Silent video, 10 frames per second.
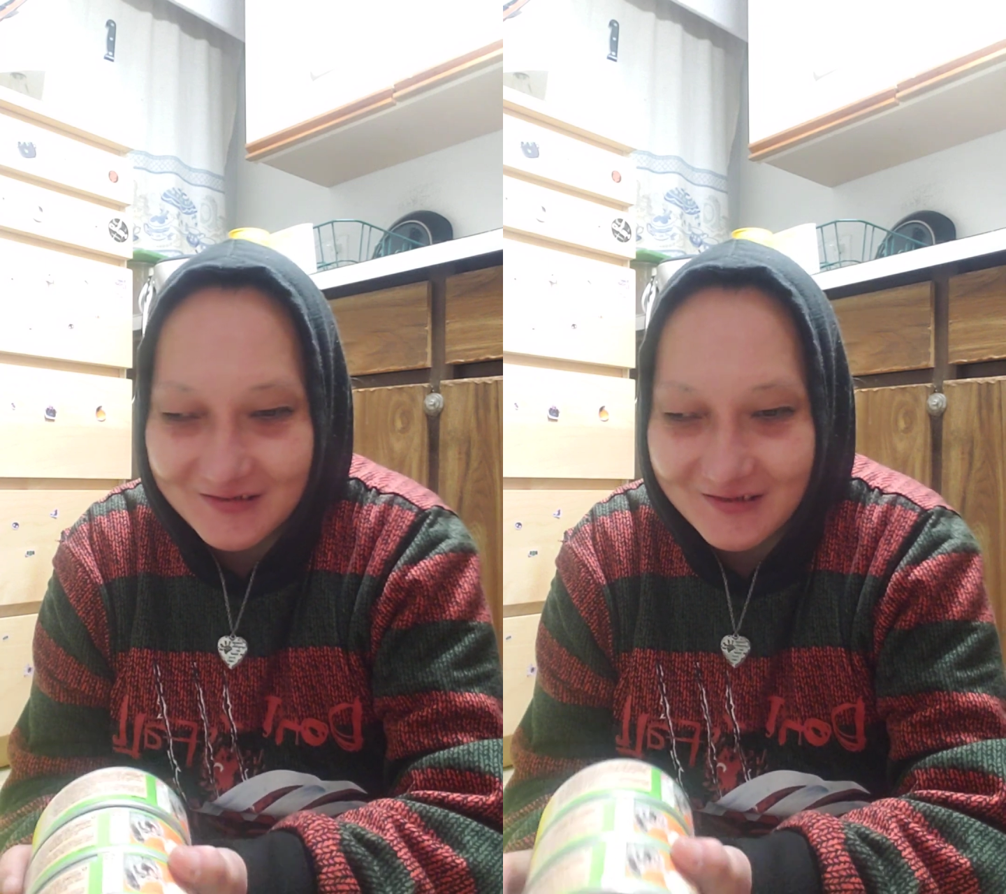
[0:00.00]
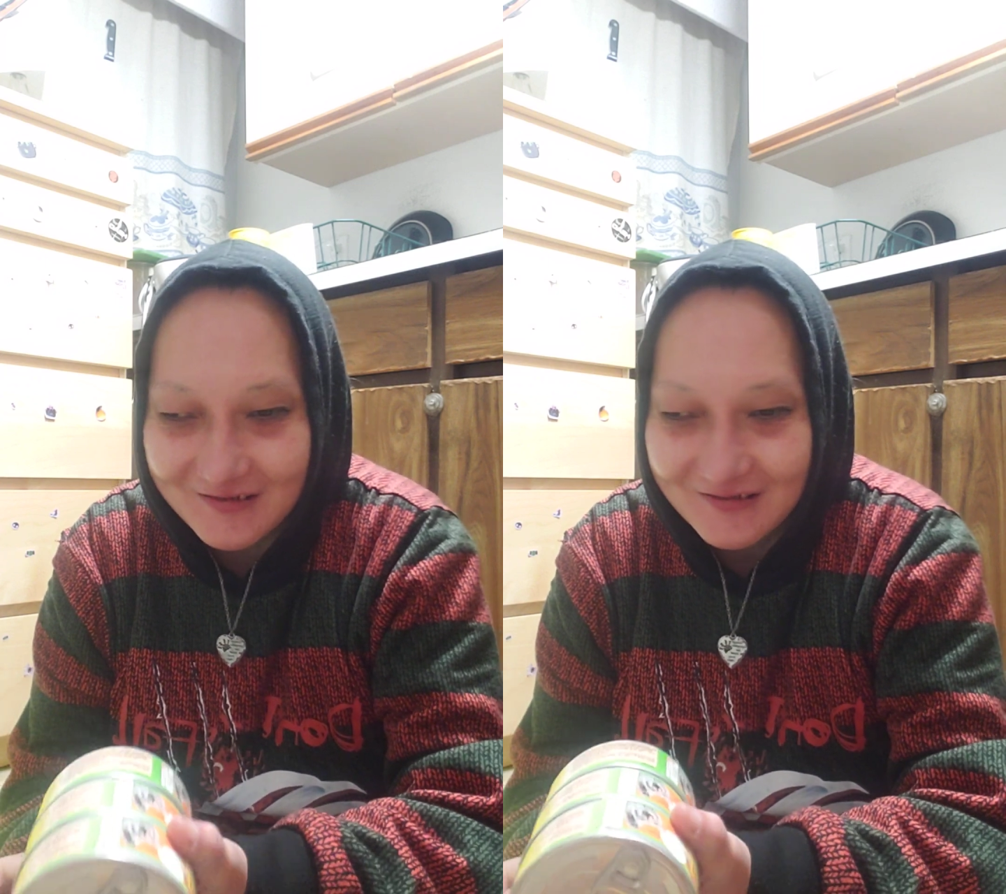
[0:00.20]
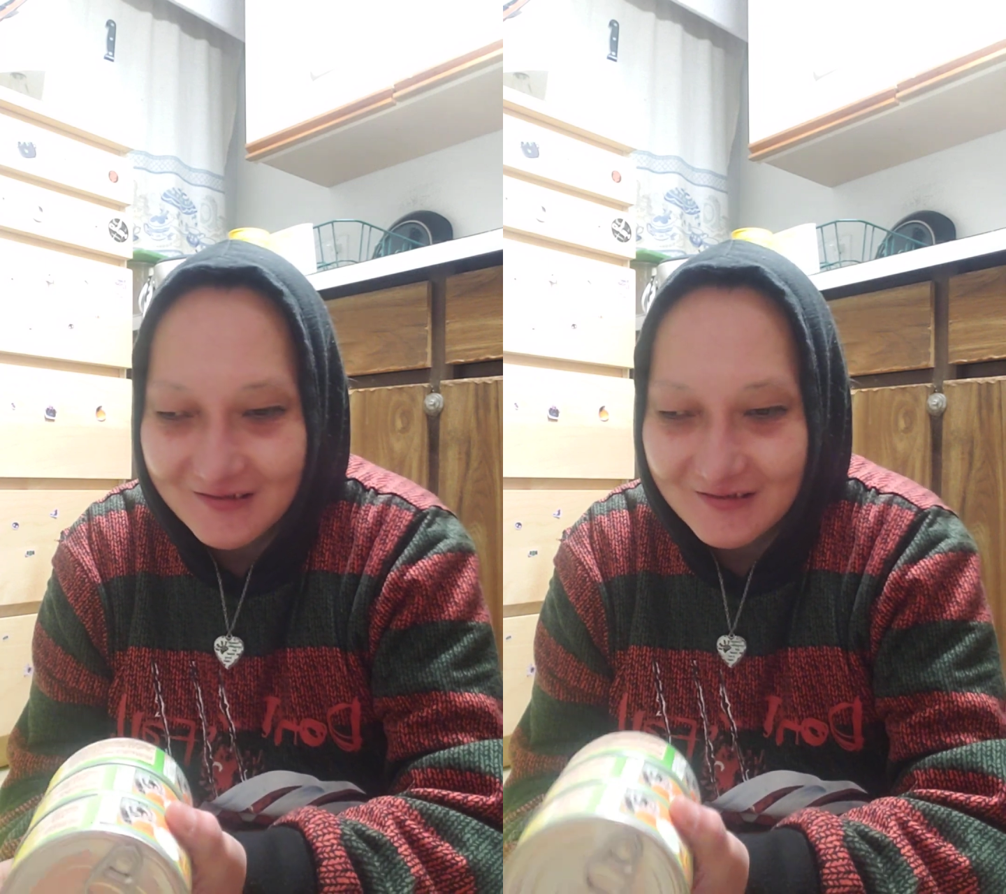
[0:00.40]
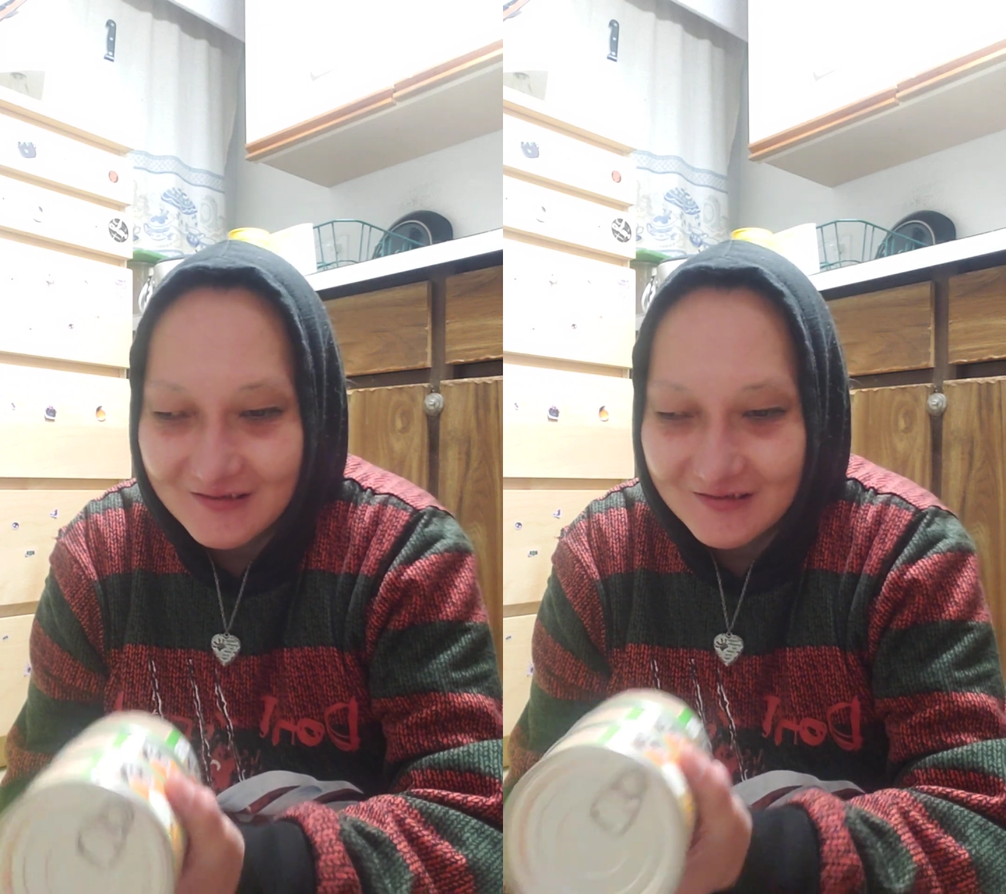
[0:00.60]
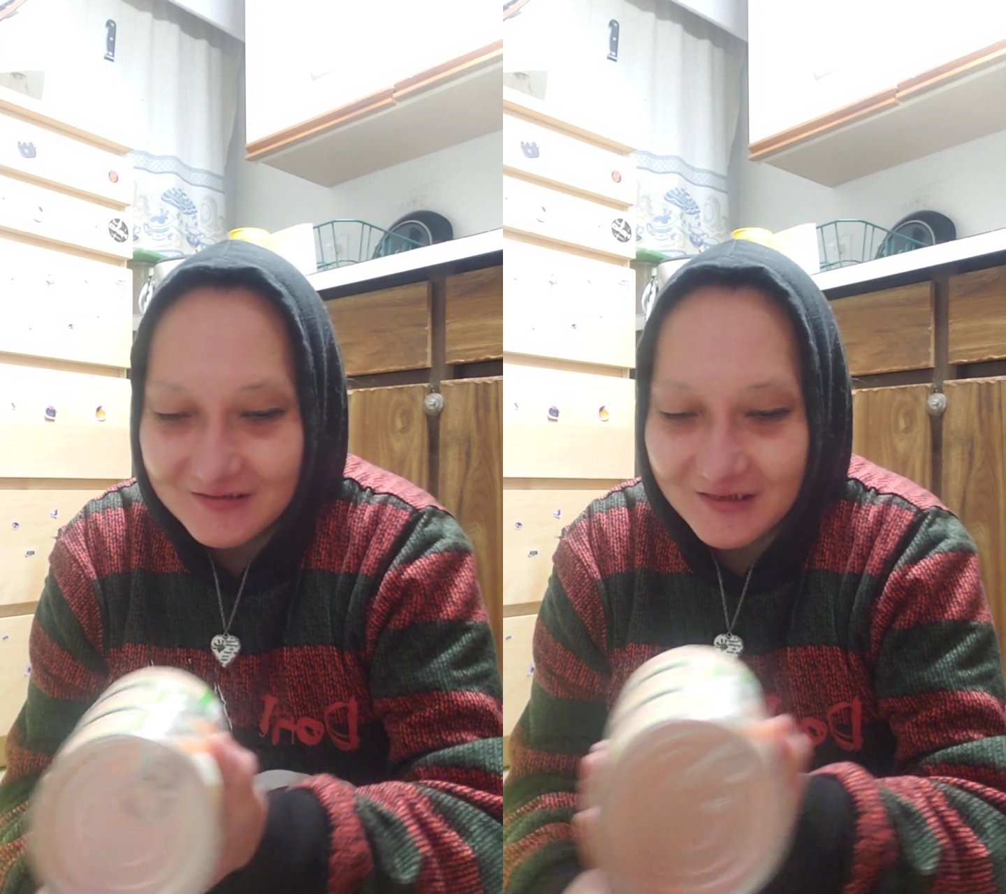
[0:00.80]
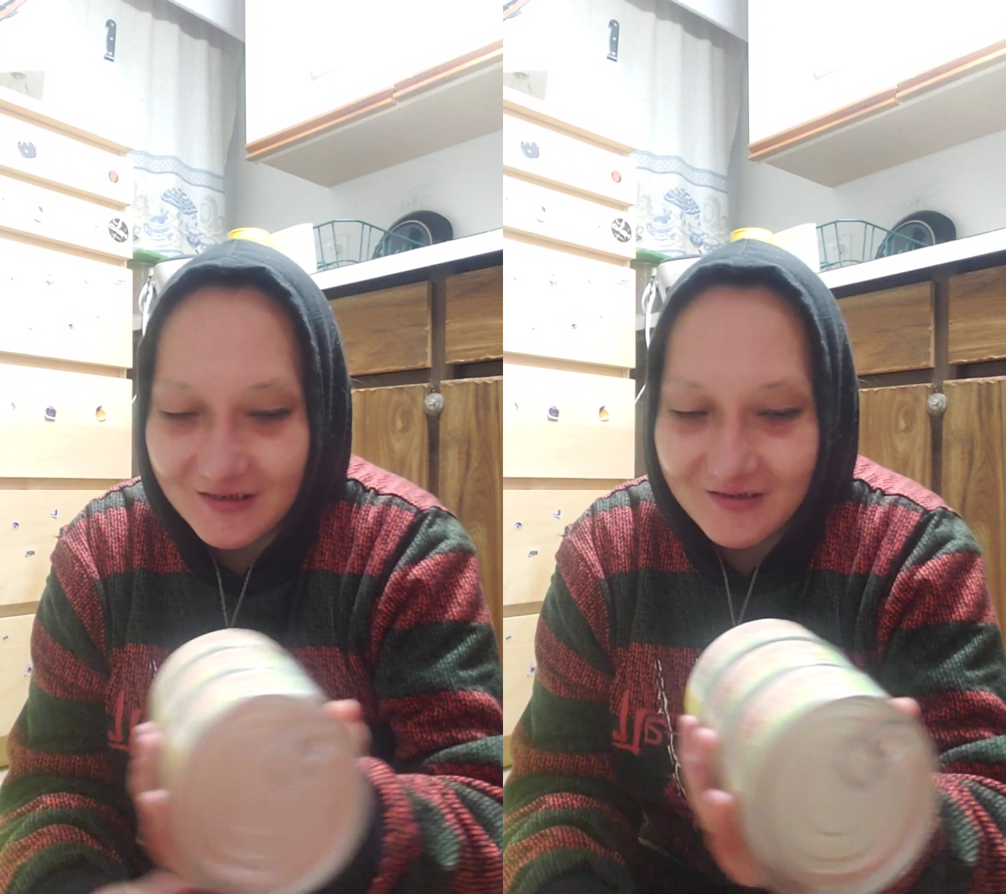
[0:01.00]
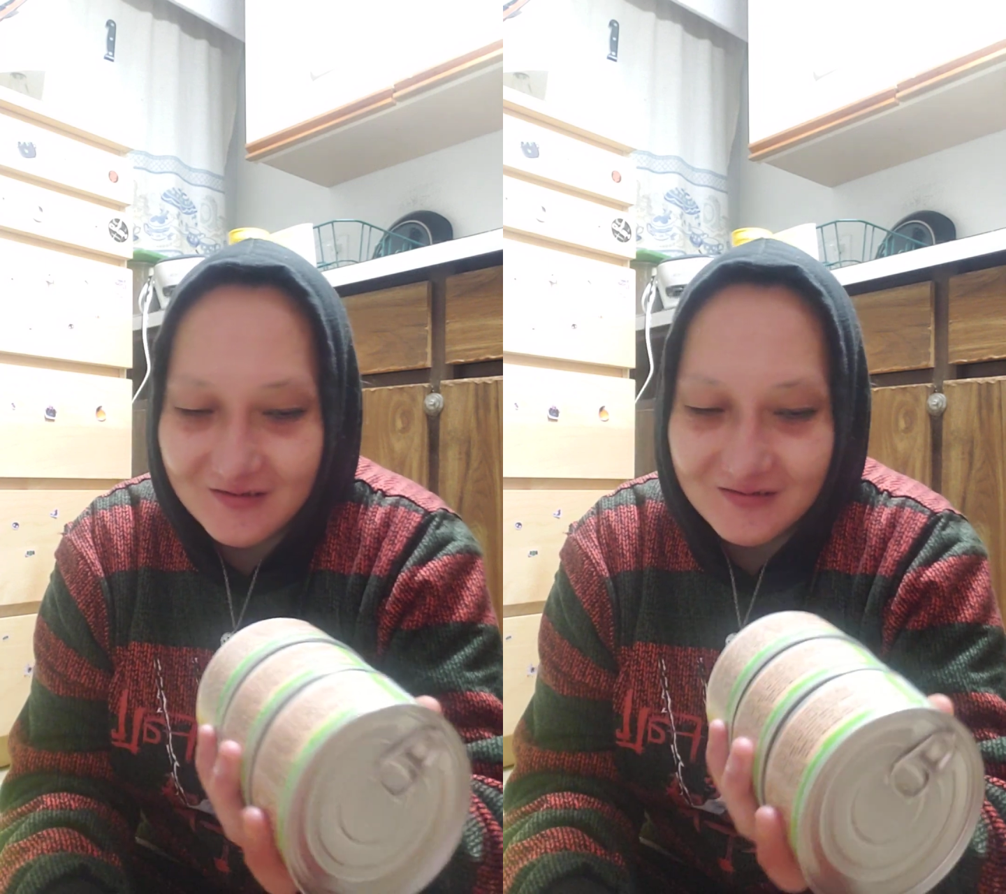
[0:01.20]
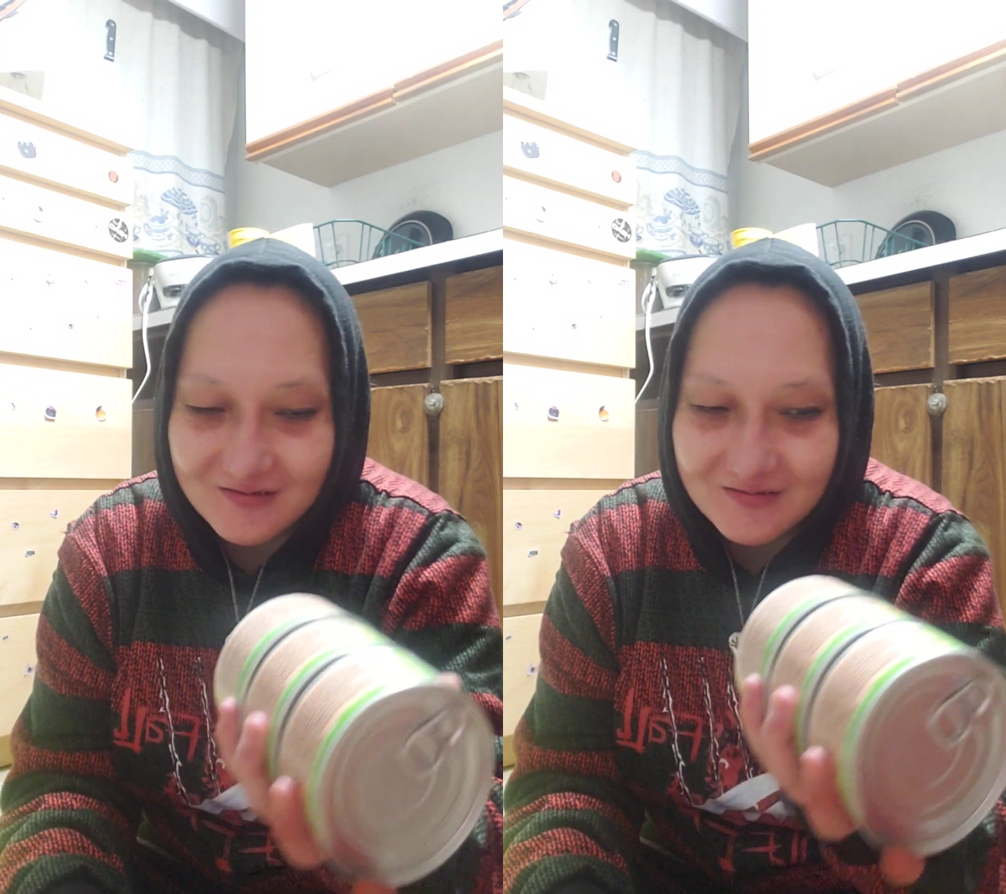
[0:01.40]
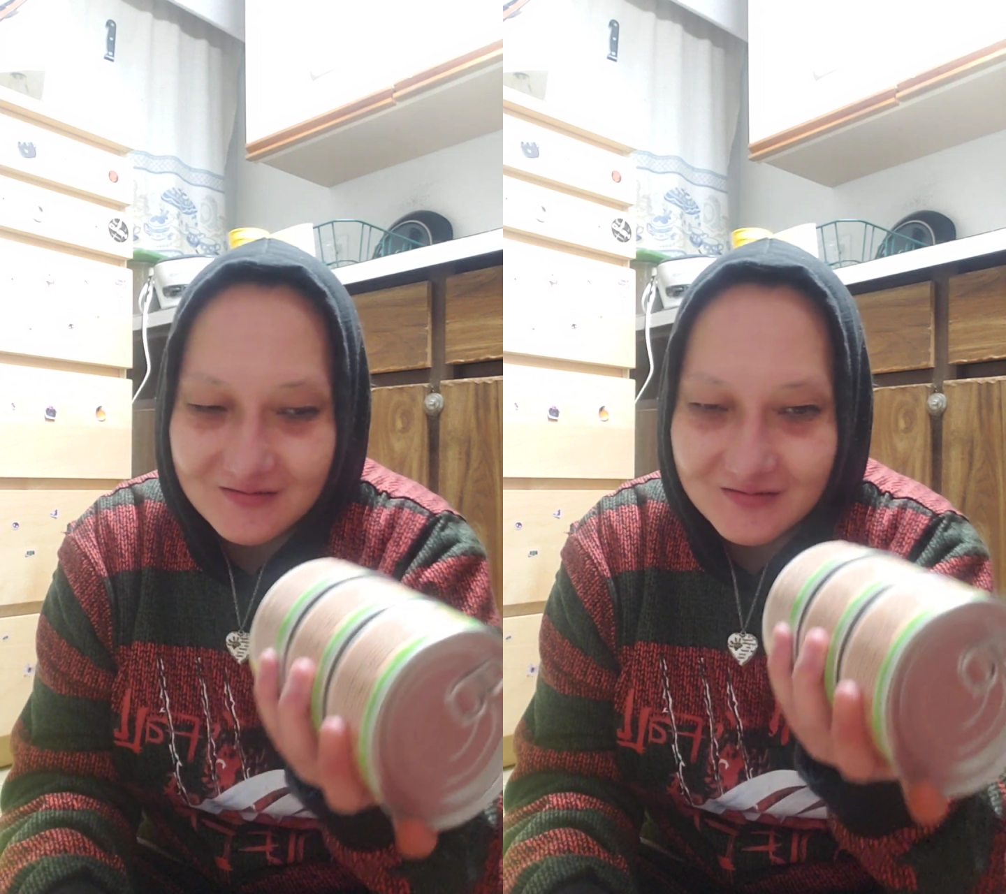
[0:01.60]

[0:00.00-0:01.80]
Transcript: thinking 10,